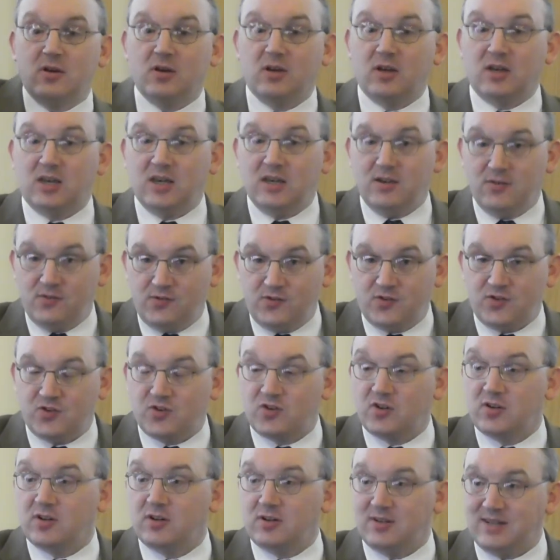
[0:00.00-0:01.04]
gives,
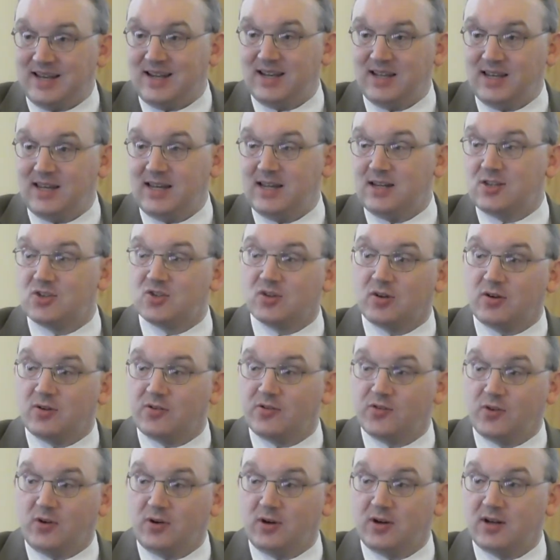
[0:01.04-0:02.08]
delegates
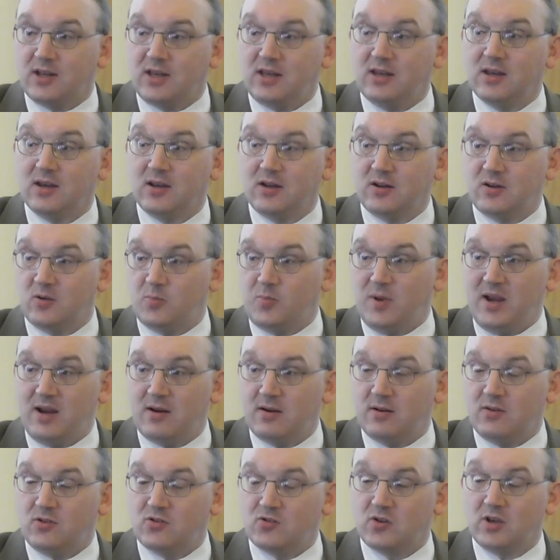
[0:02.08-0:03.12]
authority to
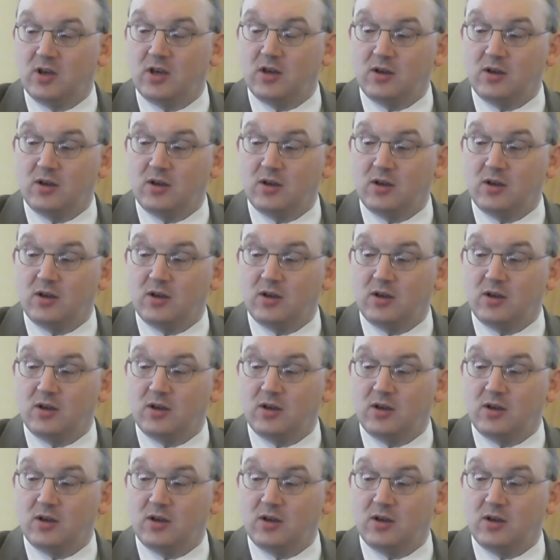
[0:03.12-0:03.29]
parents.